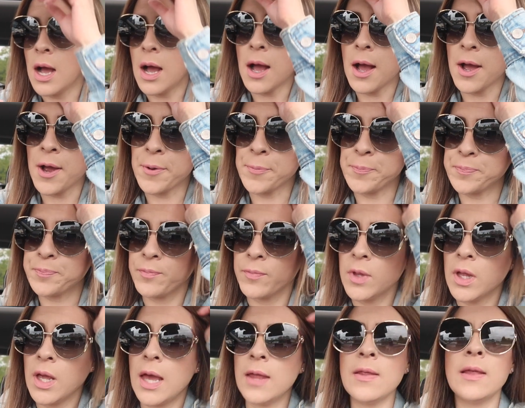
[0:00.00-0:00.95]
And
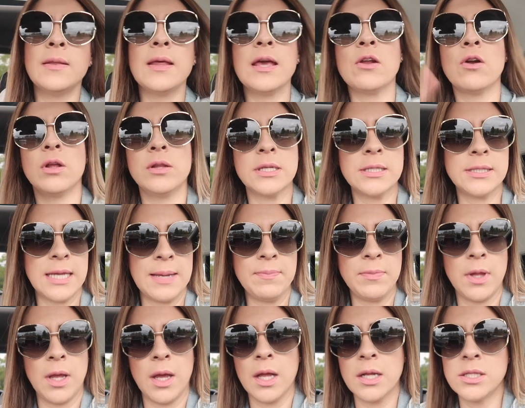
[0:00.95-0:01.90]
then later on, the same
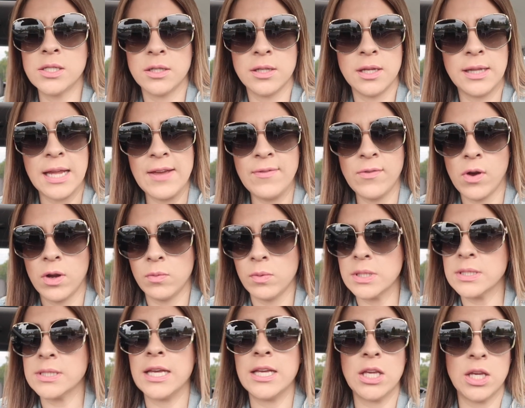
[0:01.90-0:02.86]
thing, until the lifeguard
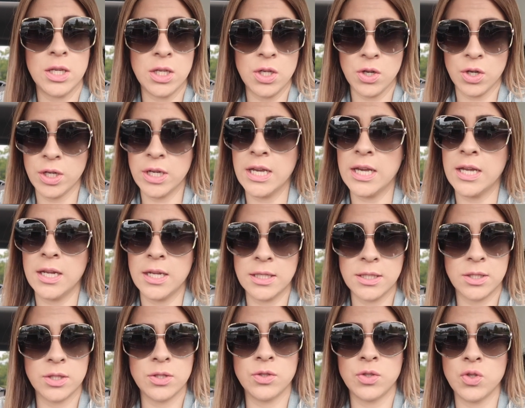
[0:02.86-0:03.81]
was like, your kid
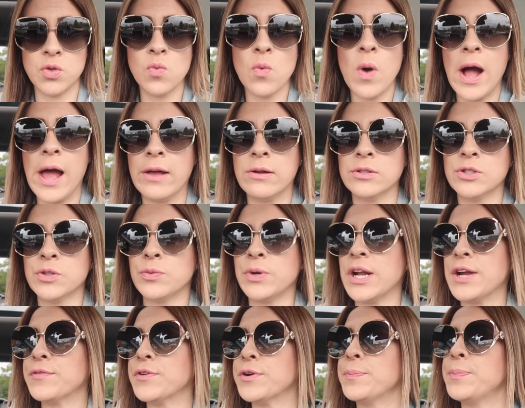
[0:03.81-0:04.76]
is too wild or
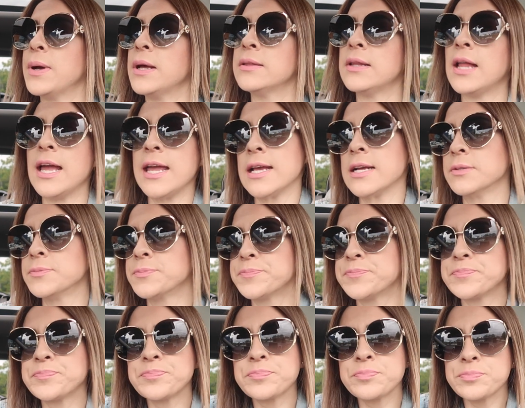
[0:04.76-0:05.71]
whatever. But like,
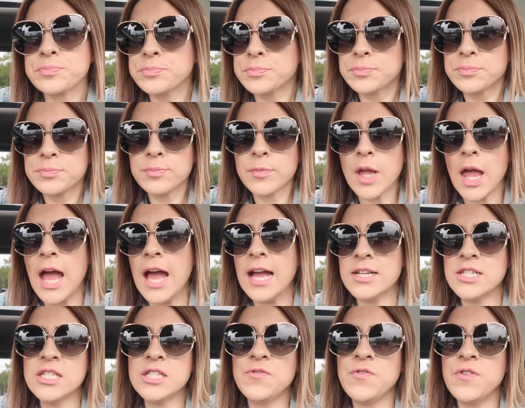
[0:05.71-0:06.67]
I
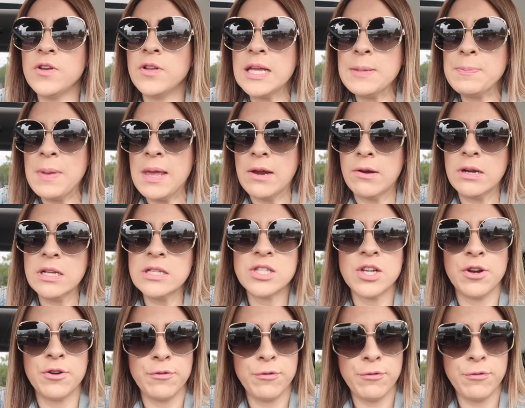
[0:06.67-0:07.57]
just feel like parents are